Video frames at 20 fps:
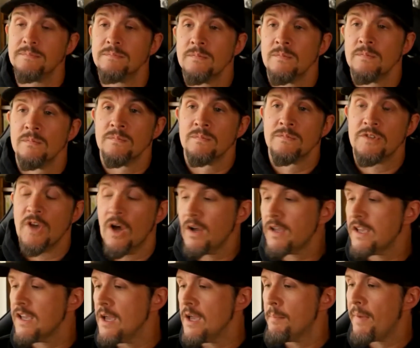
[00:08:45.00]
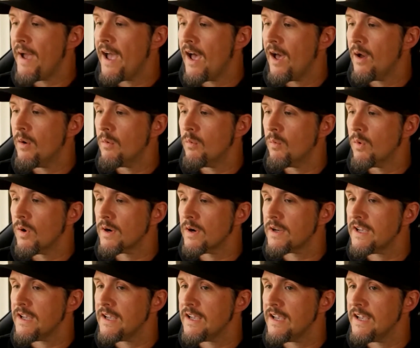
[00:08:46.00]
talking about working
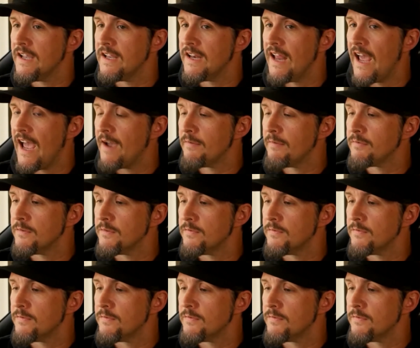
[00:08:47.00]
in After Effects,